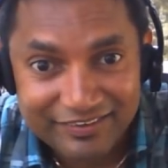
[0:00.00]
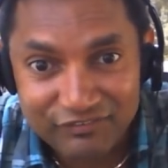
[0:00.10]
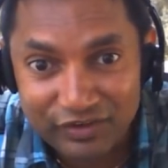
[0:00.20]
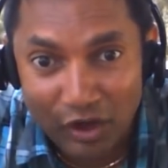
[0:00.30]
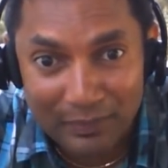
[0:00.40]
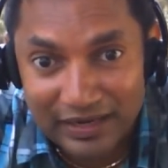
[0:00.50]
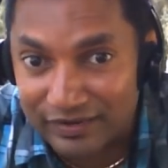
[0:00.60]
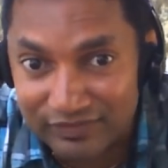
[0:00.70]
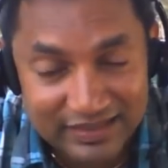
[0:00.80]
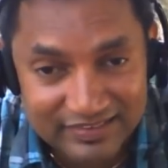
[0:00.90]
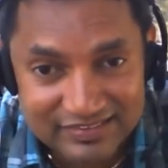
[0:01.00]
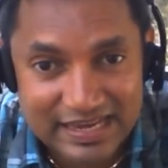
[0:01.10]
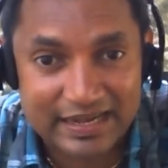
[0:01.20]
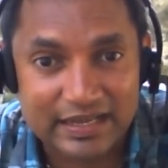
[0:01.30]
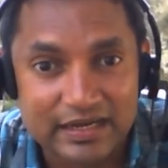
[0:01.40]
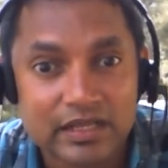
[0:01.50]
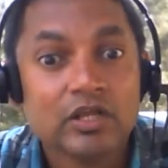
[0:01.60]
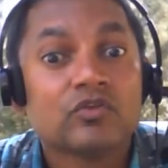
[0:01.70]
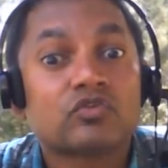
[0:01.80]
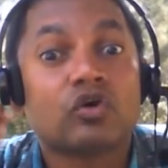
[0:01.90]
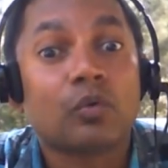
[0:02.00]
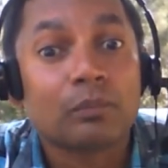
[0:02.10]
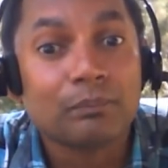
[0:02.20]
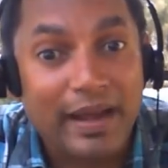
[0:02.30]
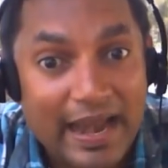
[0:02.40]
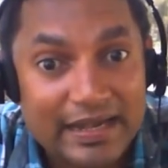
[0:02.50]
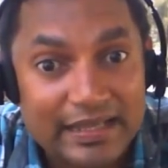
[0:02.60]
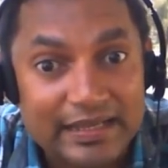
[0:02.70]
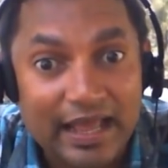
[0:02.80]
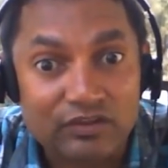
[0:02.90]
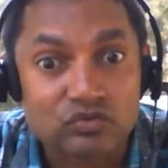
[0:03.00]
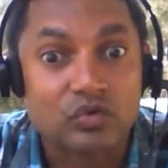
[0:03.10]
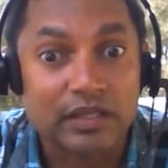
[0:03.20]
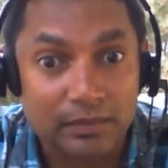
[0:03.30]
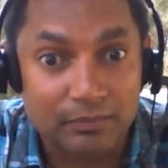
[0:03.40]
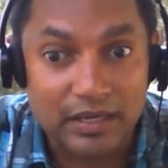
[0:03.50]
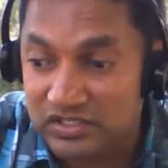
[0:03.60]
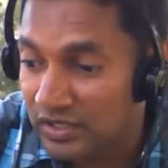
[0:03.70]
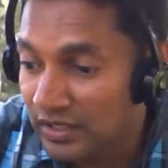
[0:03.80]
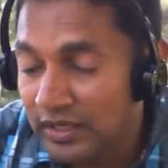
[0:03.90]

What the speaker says: We operate with our standard. So branding has to re-emerge.